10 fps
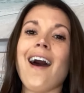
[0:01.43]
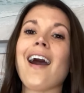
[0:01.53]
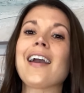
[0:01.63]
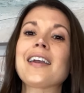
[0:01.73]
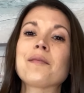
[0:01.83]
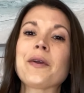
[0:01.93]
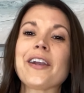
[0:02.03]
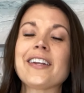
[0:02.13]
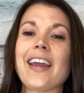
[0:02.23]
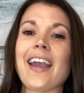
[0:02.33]
I am
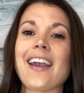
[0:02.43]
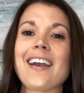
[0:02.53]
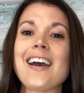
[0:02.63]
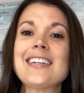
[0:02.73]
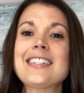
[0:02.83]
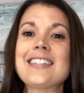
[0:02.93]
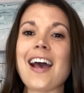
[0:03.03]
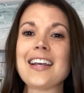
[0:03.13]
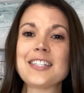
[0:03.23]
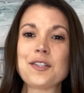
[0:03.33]
wearing a
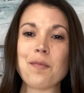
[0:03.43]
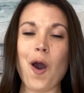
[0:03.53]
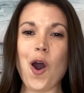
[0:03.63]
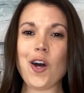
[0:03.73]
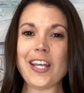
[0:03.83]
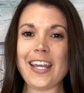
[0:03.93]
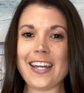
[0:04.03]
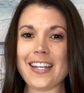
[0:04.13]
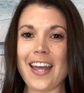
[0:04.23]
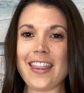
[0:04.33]
size small
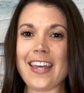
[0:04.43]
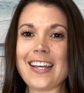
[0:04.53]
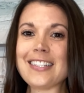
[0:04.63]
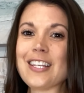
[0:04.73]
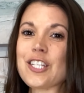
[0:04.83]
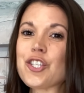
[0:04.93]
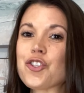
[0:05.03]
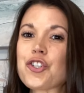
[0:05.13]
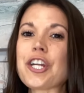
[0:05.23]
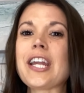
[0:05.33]
in this
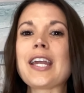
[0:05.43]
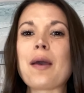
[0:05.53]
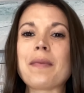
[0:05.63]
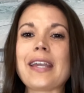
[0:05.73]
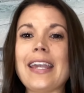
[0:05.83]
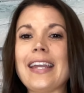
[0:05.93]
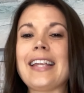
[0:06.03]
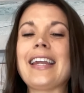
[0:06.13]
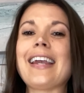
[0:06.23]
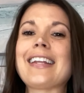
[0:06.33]
string
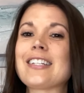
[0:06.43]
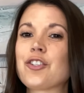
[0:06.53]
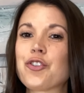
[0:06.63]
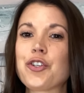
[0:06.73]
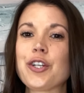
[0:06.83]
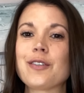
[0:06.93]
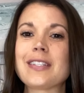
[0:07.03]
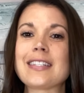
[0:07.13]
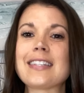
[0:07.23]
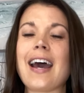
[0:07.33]
bikini. It is true
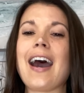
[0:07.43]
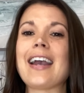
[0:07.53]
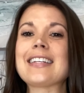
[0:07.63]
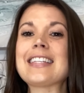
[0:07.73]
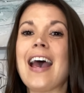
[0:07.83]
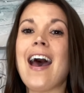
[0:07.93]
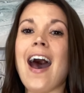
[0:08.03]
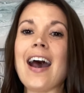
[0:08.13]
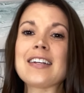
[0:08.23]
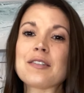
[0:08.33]
to size
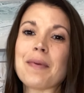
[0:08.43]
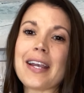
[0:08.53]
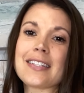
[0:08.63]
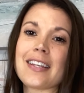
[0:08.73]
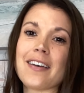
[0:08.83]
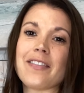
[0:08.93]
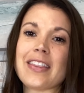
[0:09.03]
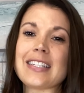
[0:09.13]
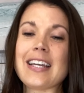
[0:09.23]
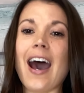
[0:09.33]
and because of
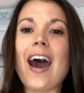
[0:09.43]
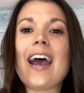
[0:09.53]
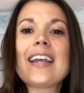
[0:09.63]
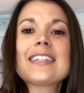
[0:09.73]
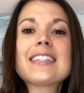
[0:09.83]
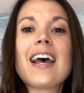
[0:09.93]
the ties